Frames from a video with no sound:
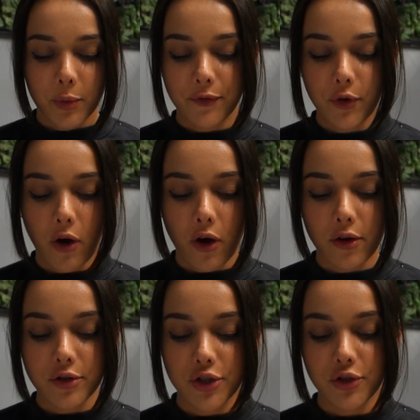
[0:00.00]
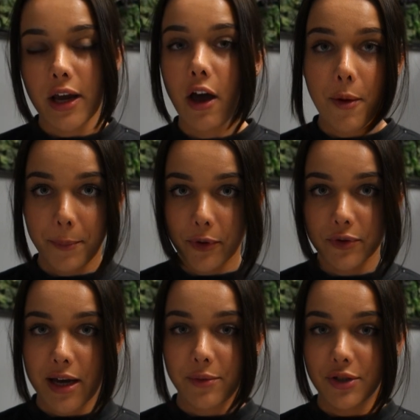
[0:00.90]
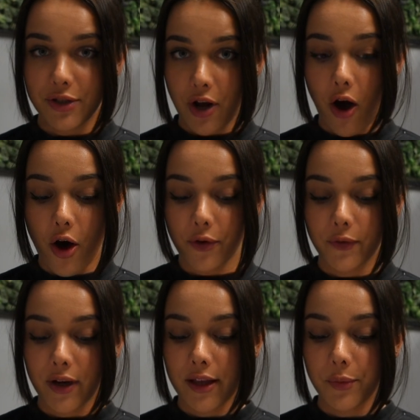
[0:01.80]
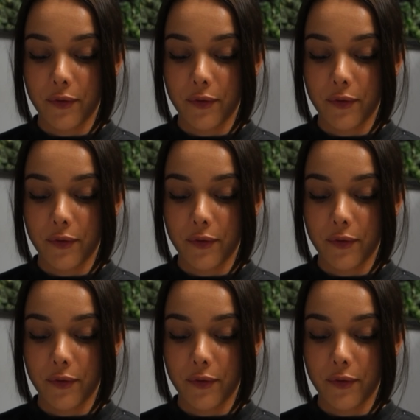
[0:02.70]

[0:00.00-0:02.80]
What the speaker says: We've got straight arm pull down to start off with.